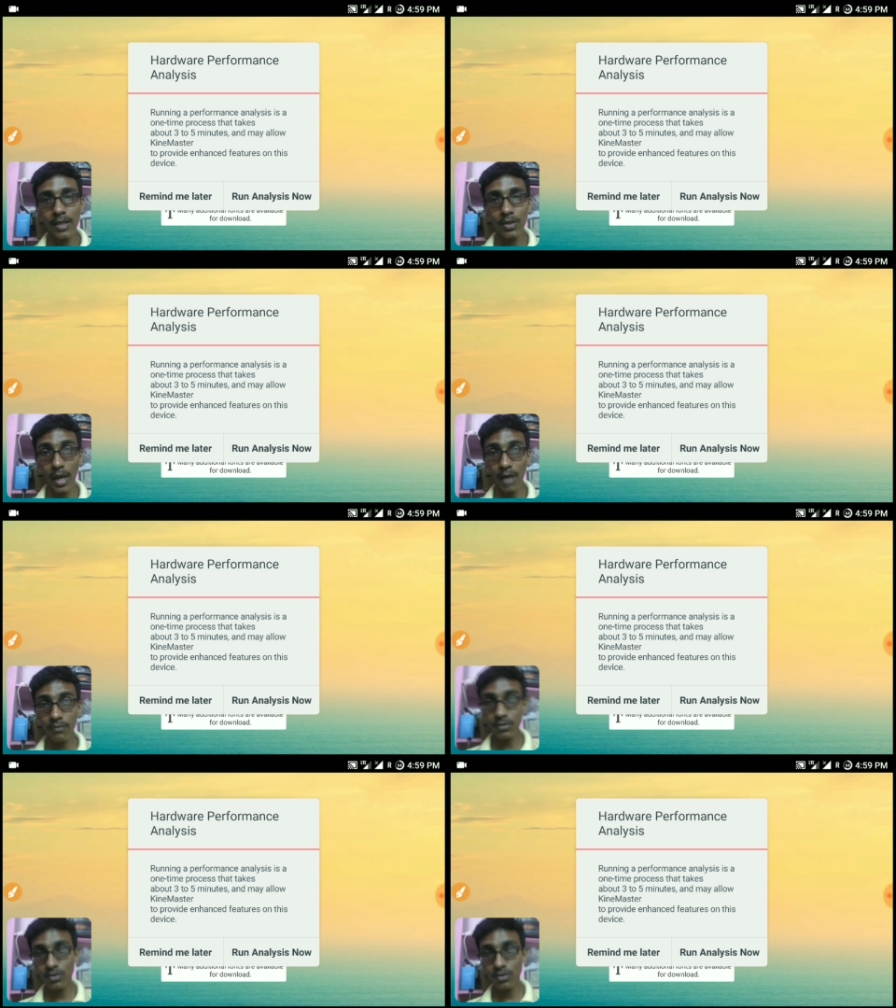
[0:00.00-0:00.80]
you
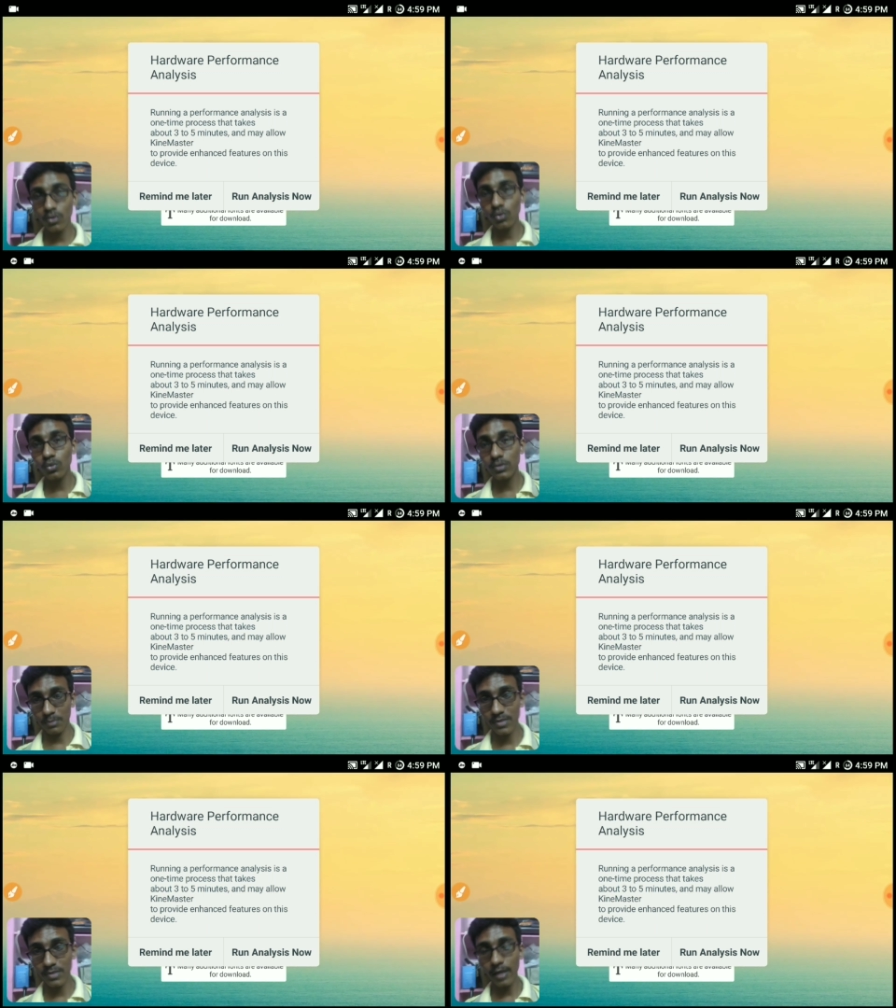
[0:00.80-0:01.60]
have to do
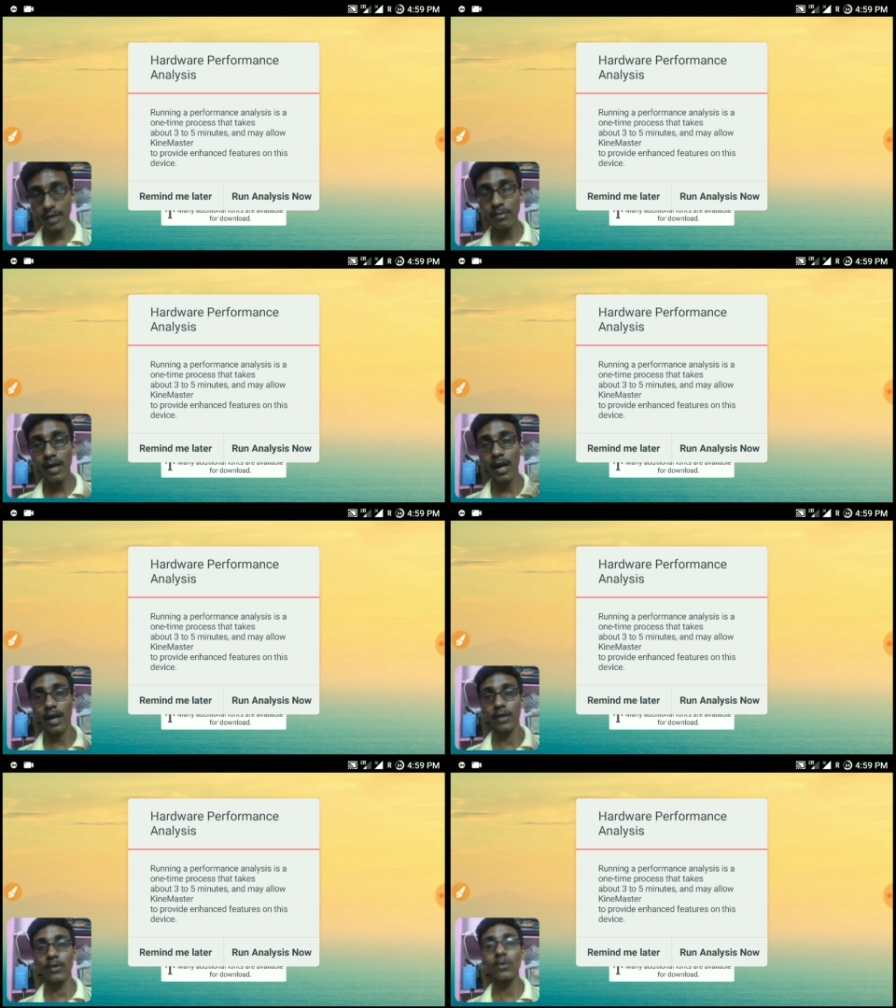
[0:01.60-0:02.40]
subscribe
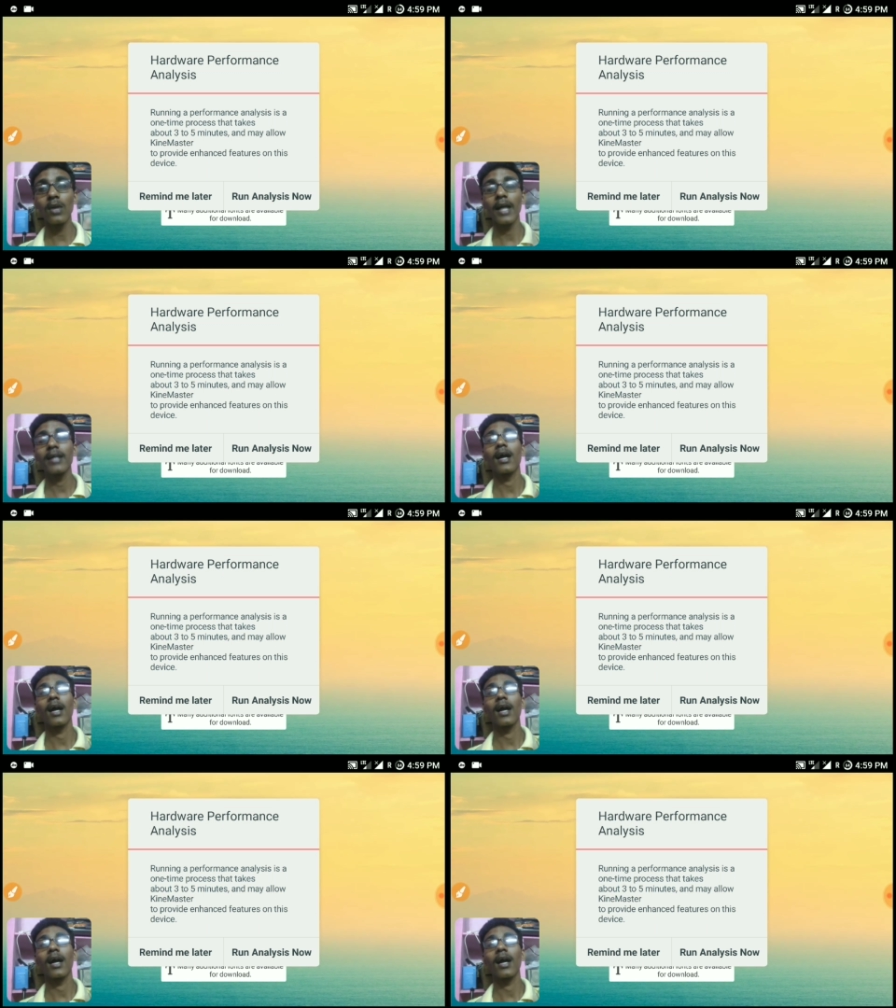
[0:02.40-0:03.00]
do like